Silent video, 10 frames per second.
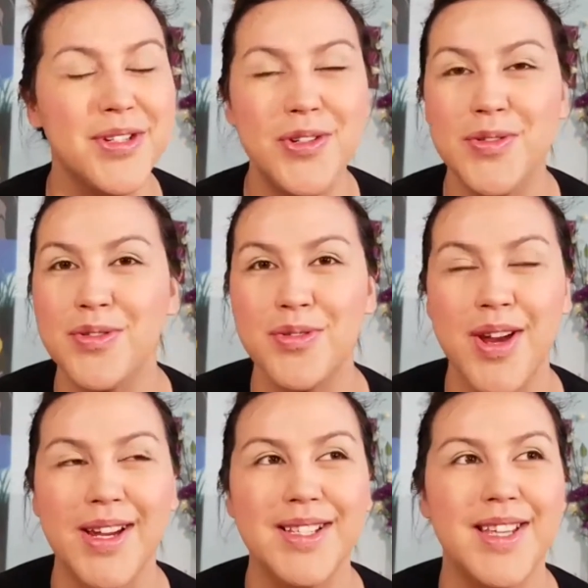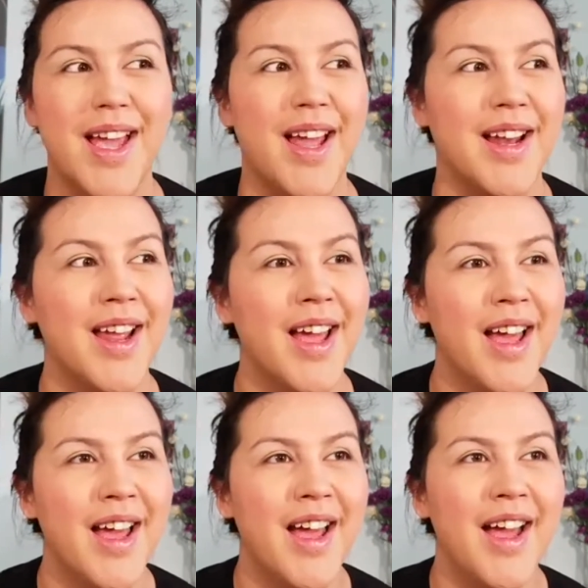and new tricks, and
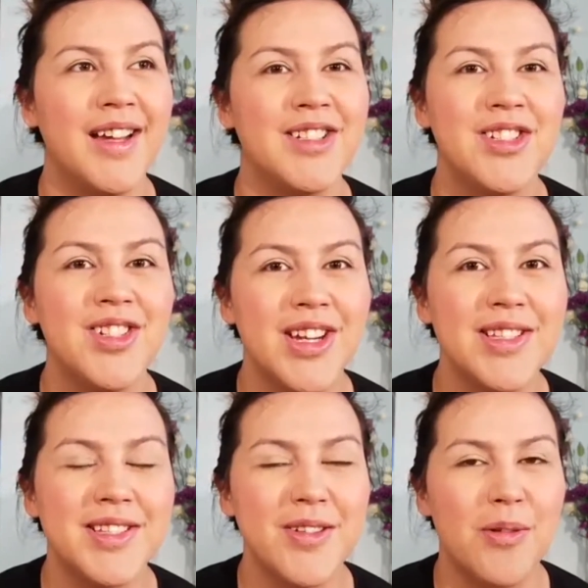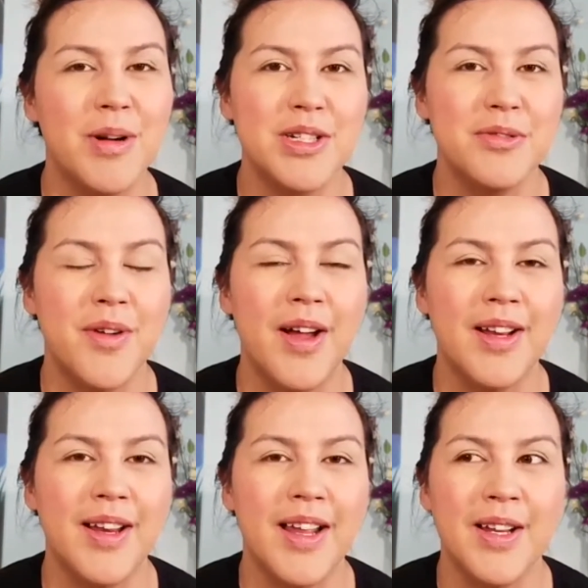it's just so much
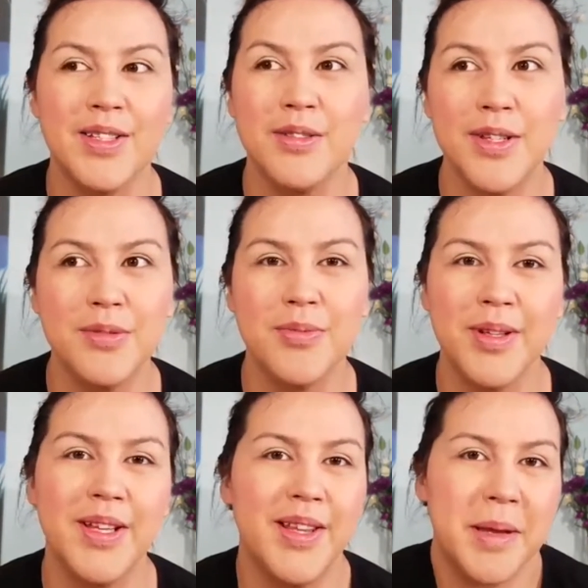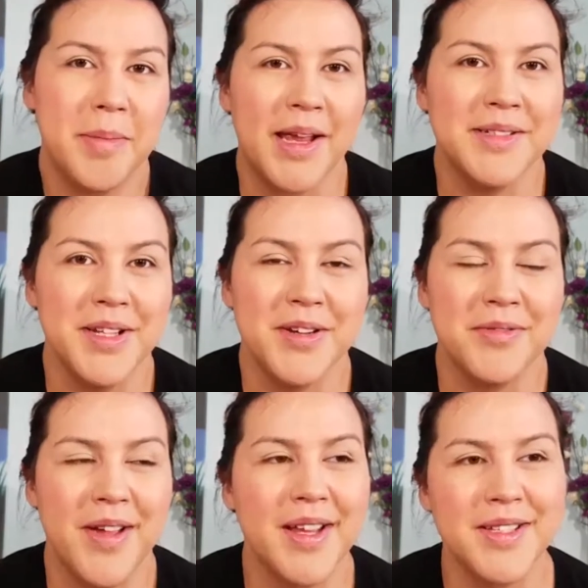fun, and it's really like painting your
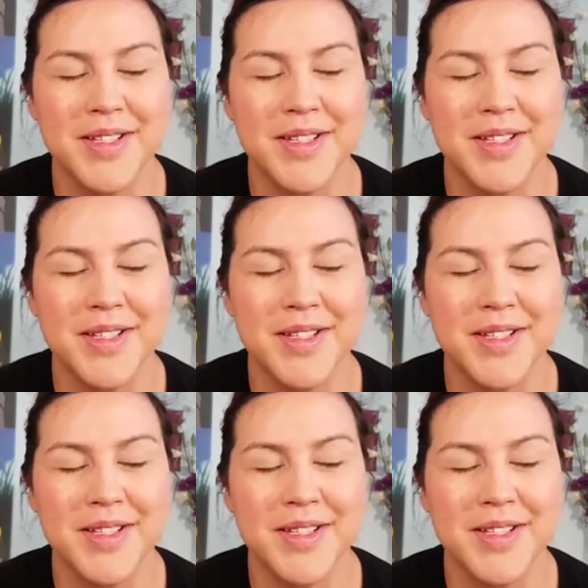face.